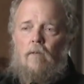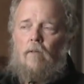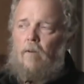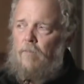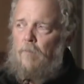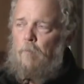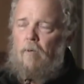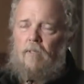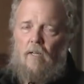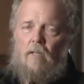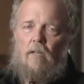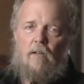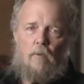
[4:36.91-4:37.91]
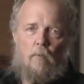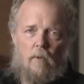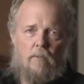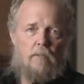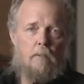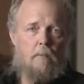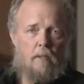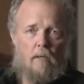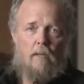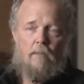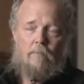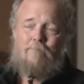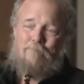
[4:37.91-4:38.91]
If you put that kind of work to be in
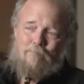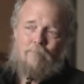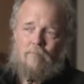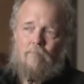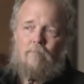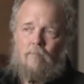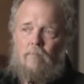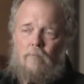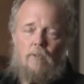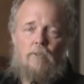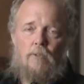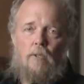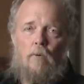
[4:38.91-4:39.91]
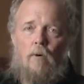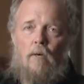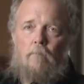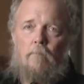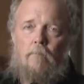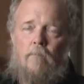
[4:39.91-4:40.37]
it, you show up.